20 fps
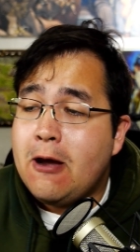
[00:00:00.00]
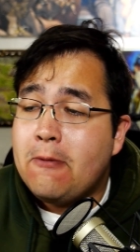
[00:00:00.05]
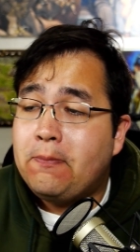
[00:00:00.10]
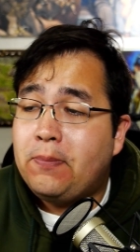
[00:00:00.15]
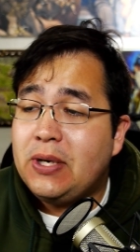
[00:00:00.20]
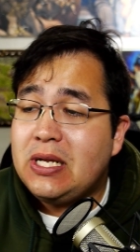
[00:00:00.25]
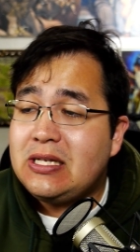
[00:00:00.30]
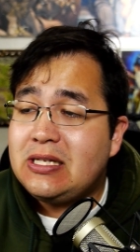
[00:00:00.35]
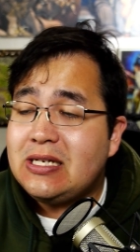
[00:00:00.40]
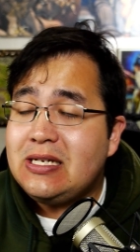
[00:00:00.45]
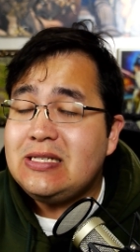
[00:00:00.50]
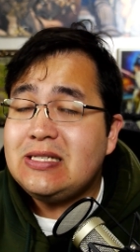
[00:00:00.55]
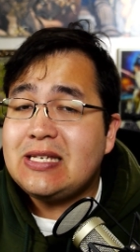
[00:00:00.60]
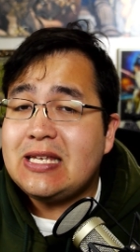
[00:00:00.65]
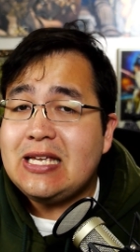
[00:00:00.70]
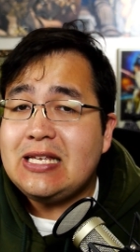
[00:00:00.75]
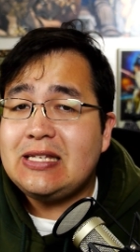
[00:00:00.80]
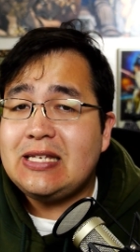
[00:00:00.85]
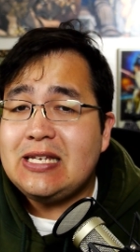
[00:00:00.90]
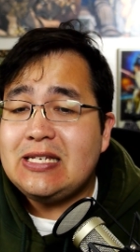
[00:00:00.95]
but it does
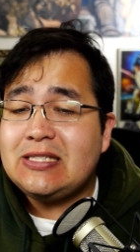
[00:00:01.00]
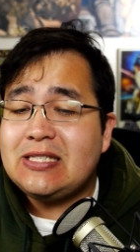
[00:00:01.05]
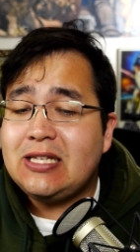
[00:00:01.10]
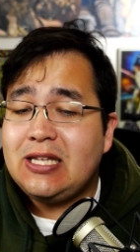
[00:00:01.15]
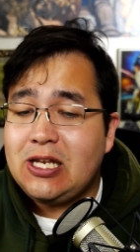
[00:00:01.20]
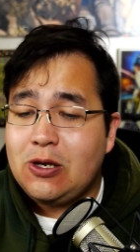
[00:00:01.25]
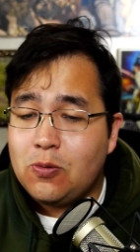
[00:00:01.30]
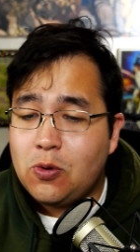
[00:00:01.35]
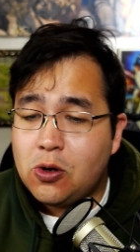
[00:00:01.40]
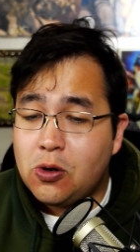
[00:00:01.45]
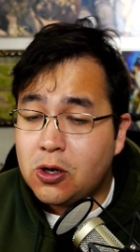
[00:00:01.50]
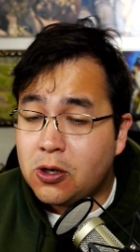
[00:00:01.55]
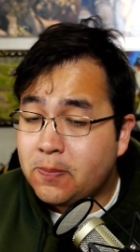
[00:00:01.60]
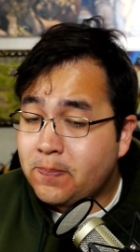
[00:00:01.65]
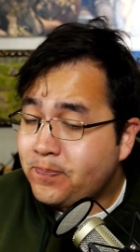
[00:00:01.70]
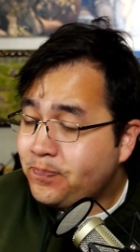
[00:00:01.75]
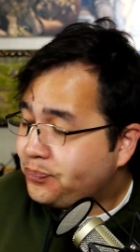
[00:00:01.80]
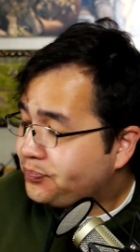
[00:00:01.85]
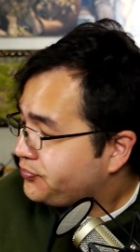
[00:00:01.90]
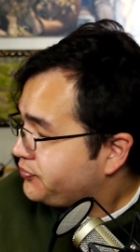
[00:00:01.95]
get decently
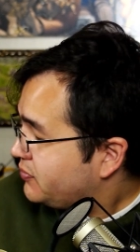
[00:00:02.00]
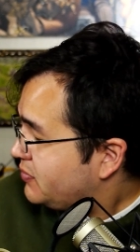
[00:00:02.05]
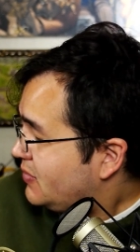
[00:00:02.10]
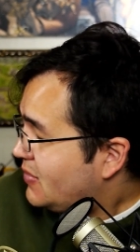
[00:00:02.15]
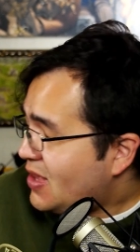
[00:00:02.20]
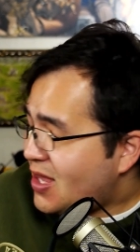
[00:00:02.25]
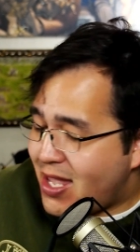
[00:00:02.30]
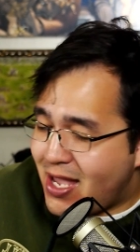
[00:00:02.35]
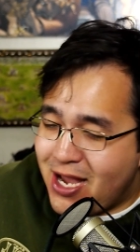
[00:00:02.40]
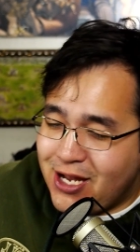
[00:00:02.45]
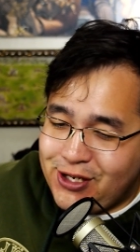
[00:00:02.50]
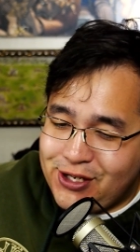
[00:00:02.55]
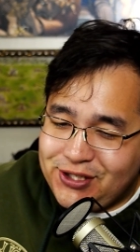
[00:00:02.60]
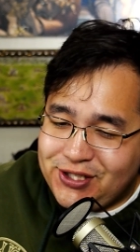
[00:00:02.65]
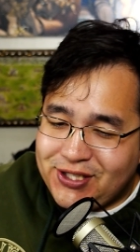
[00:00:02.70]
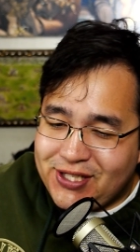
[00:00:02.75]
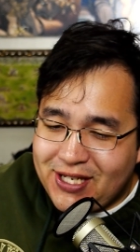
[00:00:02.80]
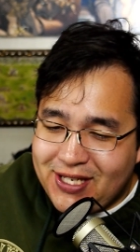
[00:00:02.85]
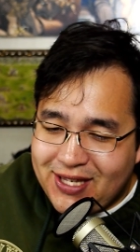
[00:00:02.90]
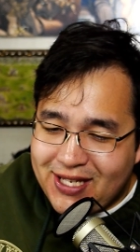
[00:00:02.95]
warm. And you
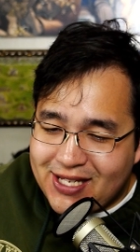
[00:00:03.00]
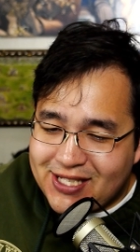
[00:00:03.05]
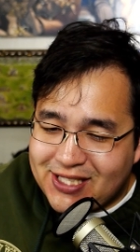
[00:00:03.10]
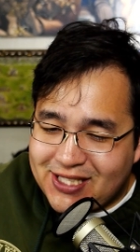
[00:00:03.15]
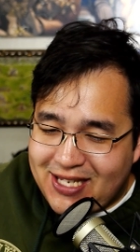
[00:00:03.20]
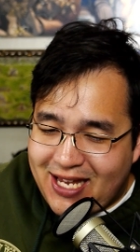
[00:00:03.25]
see this